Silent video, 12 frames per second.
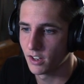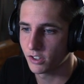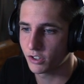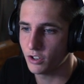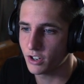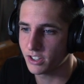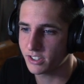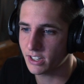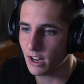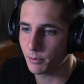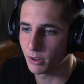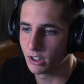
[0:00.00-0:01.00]
So you can
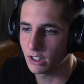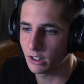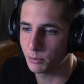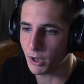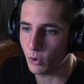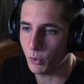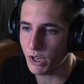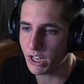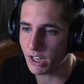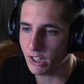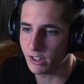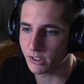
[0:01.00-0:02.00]
see I'm a little bit
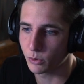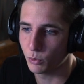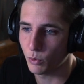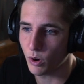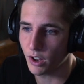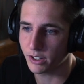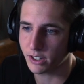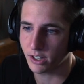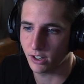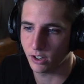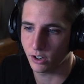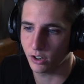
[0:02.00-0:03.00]
weak in this 1
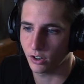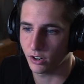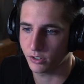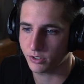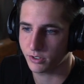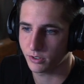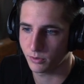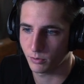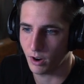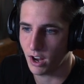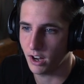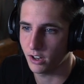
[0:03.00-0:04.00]
kilohertz
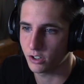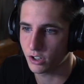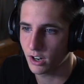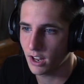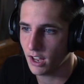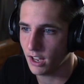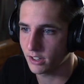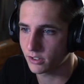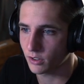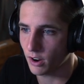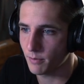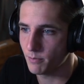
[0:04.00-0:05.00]
range. And
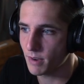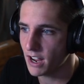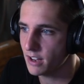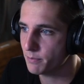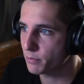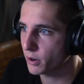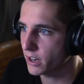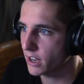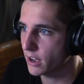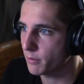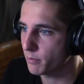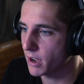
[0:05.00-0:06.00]
so I might bring
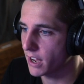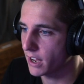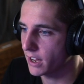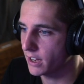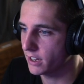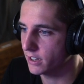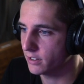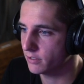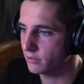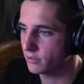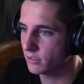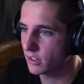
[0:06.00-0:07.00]
up my
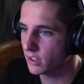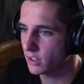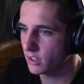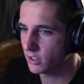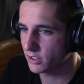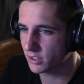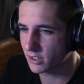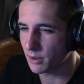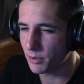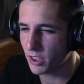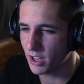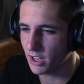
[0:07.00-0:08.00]

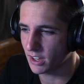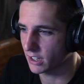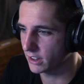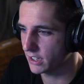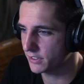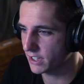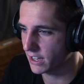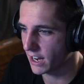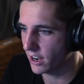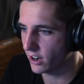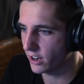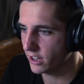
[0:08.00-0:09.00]
something that lives in
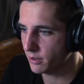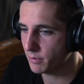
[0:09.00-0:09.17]
that area.